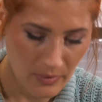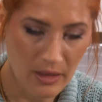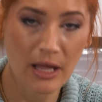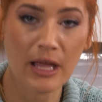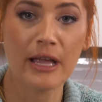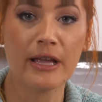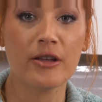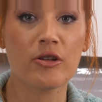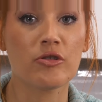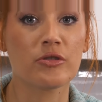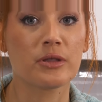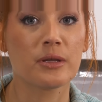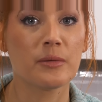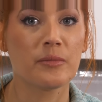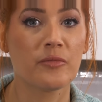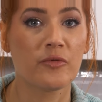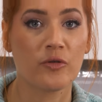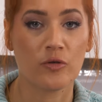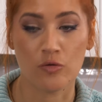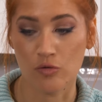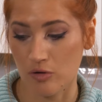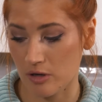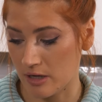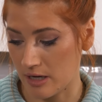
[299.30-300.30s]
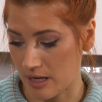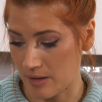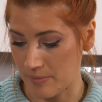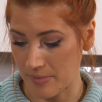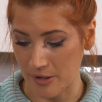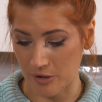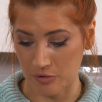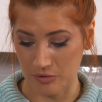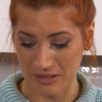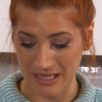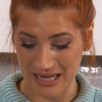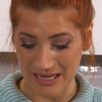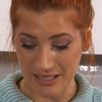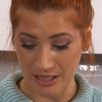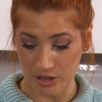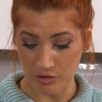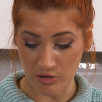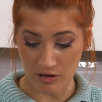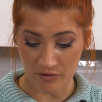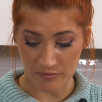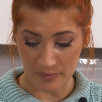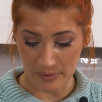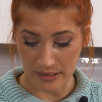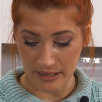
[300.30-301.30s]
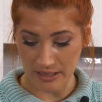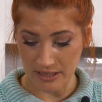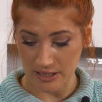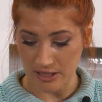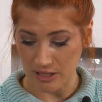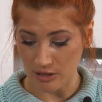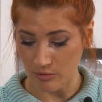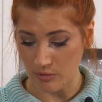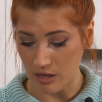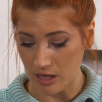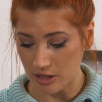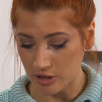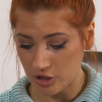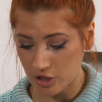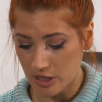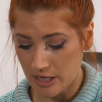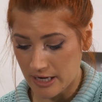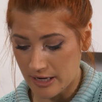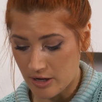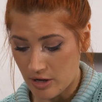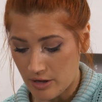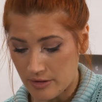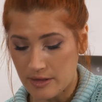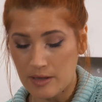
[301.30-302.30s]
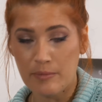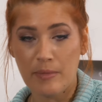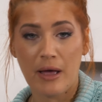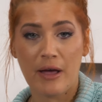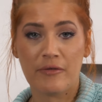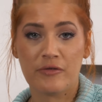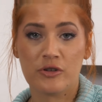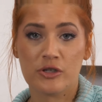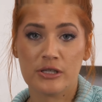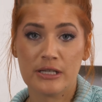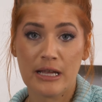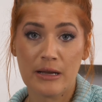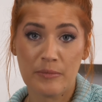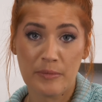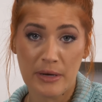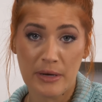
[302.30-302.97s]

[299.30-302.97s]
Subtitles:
and cook them for about 10 to 12 minutes. So I'll check on them after 10